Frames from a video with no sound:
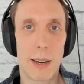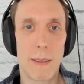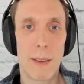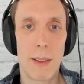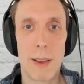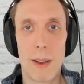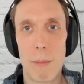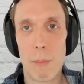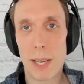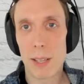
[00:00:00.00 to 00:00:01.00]
that
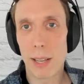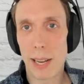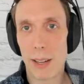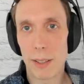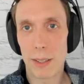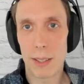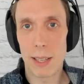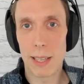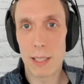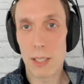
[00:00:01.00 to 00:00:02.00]
mental health
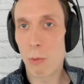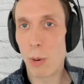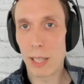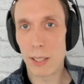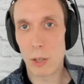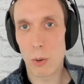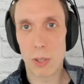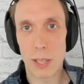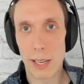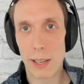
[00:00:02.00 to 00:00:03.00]
is directly
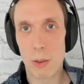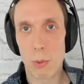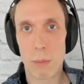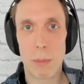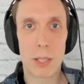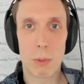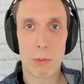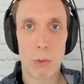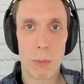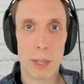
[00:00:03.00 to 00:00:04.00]
correlated with mental
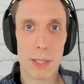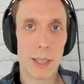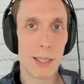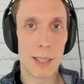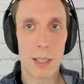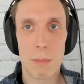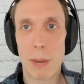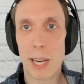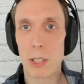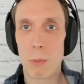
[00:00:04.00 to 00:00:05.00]
performance. It's a
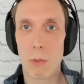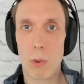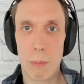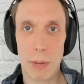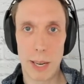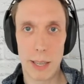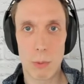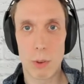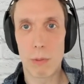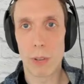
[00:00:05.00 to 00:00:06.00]
spectrum of well-being
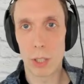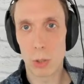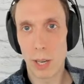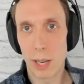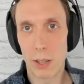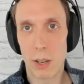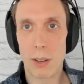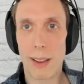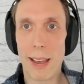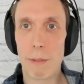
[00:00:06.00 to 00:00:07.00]
that we're fluctuating
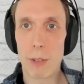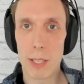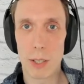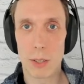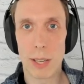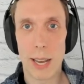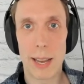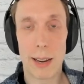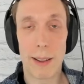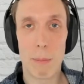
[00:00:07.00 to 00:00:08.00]
along every single
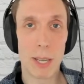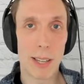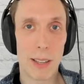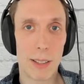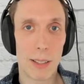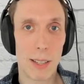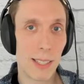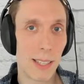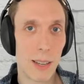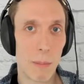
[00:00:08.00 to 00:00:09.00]
day. And mental health
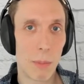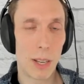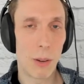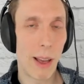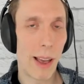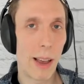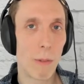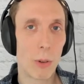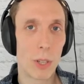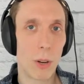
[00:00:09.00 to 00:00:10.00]
isn't something you
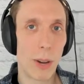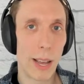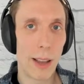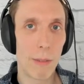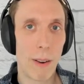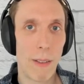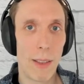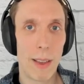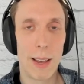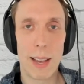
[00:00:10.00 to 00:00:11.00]
have or don't have.
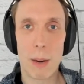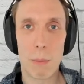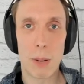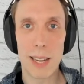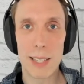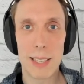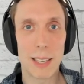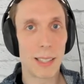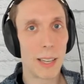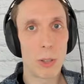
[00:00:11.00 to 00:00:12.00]
It applies to
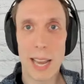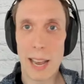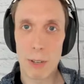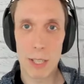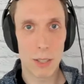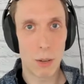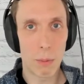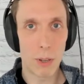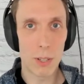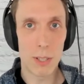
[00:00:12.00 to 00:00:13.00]
literally every
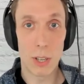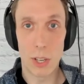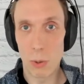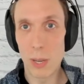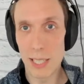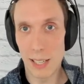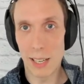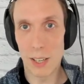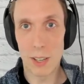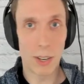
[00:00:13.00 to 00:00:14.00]
single person. You as a
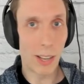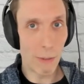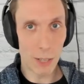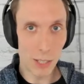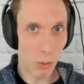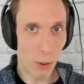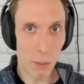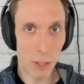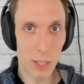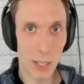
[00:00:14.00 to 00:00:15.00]
leader, every single rep
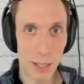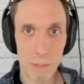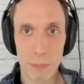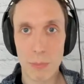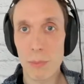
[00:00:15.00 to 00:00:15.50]
on your team,